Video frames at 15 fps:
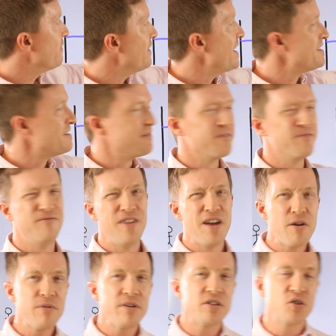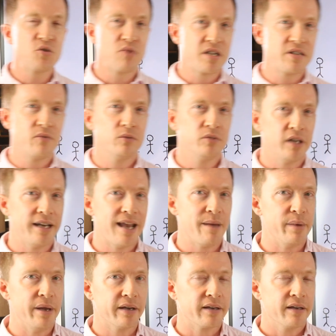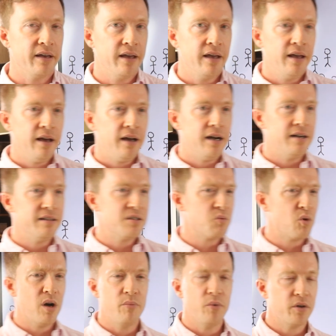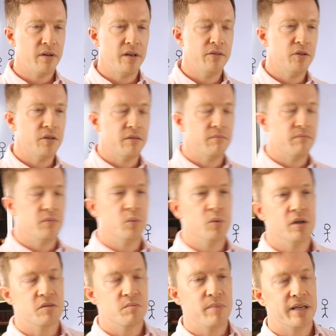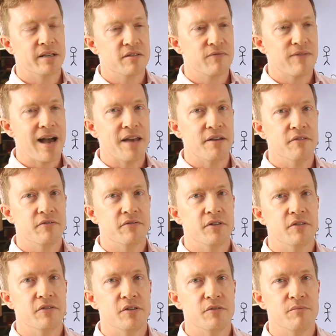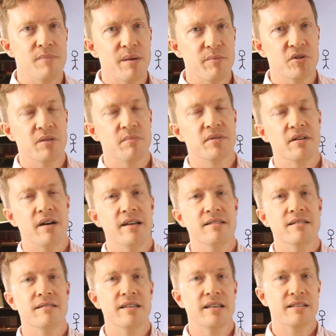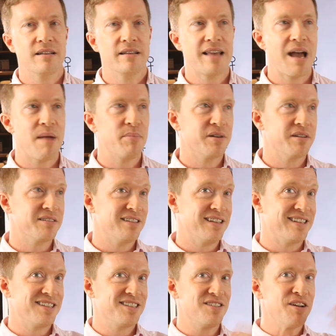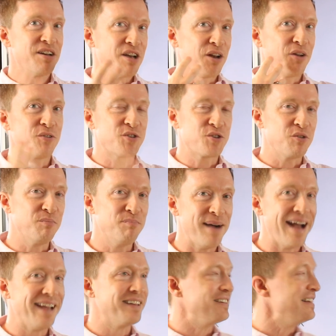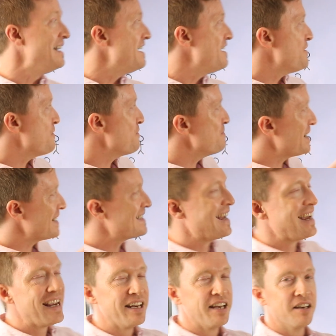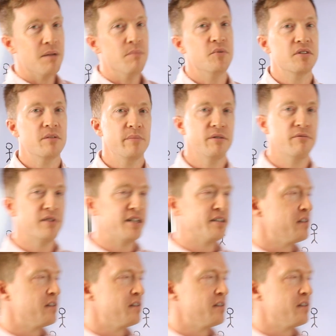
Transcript: And that's a very stressful dynamic. Uh, this is why I'm not, not the, the world's biggest fan of, of, of, membership sites and things like that, because the psychological battle of maintaining numbers can be really